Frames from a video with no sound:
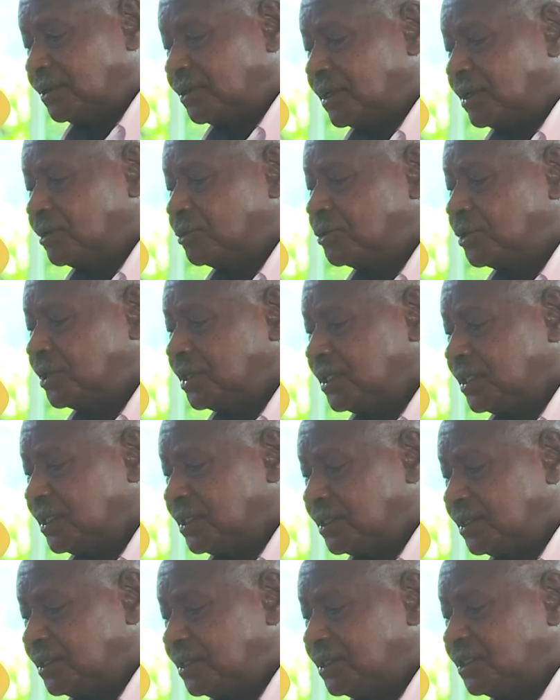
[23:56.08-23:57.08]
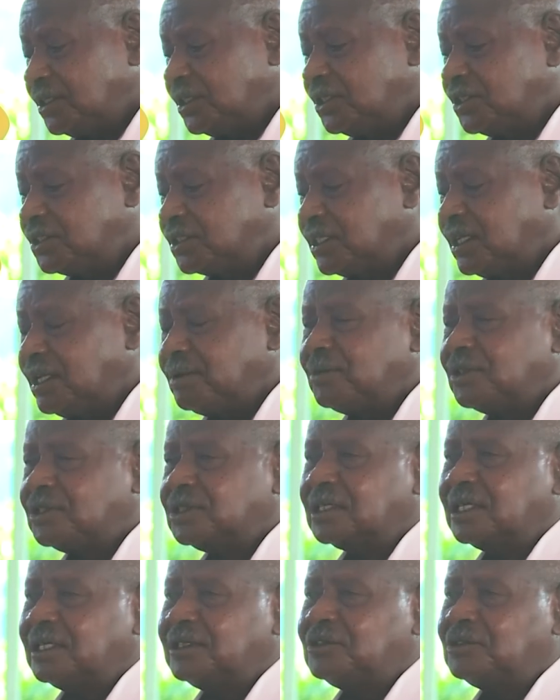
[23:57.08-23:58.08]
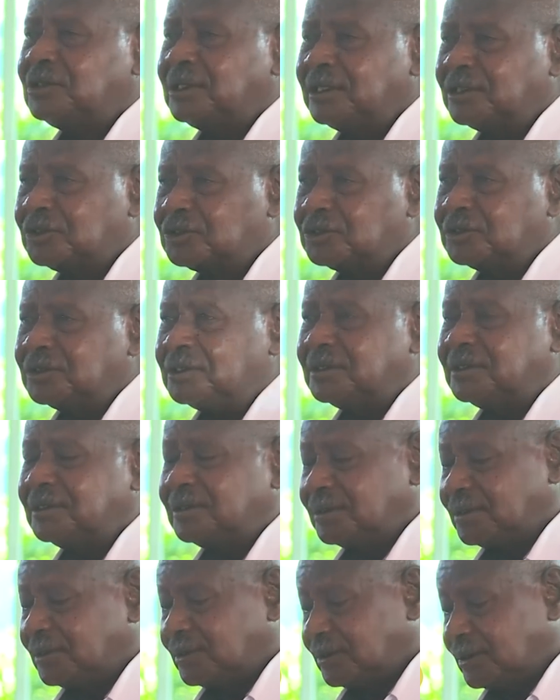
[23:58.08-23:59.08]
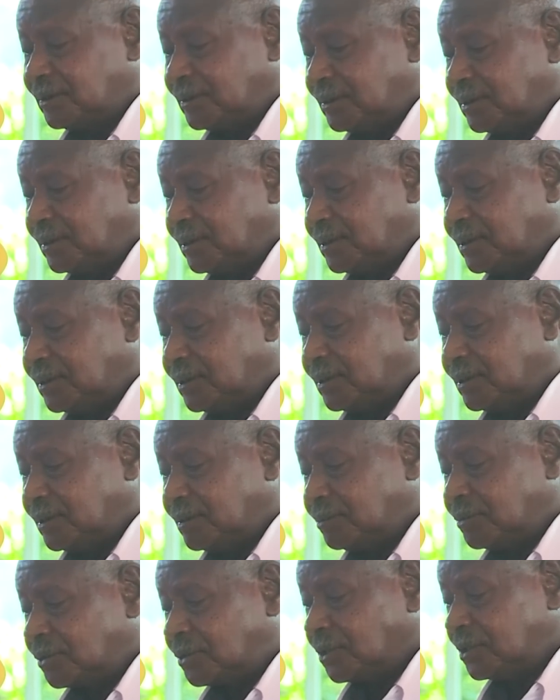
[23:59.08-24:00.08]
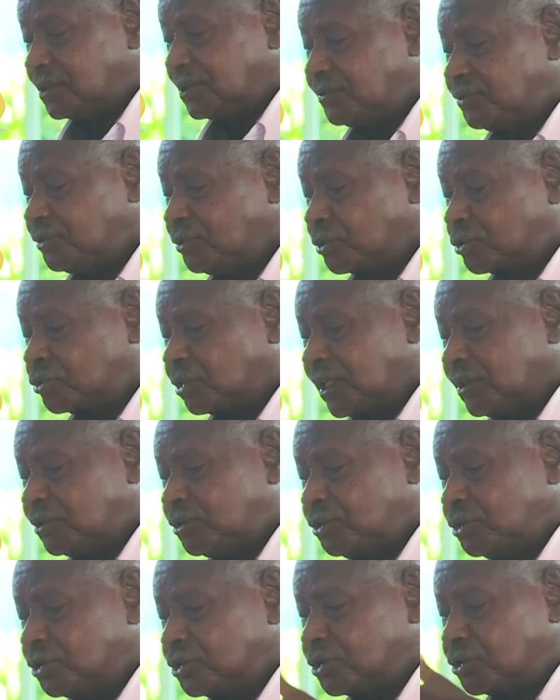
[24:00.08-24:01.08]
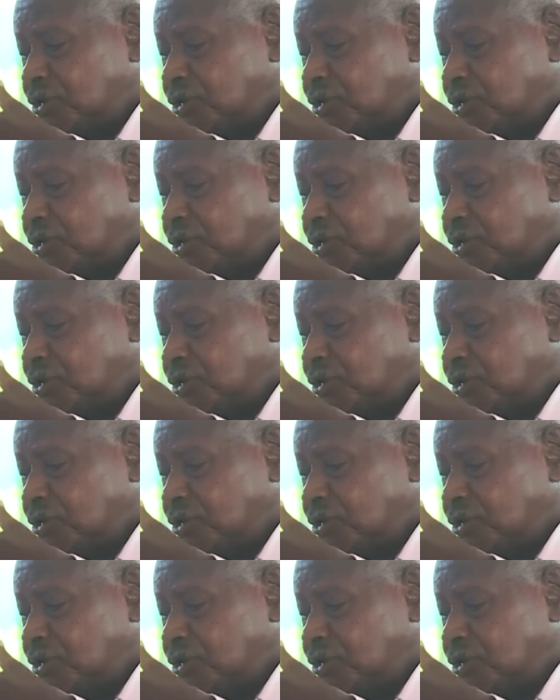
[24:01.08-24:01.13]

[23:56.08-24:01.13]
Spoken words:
The greed is a miscalculation. Because if you try to use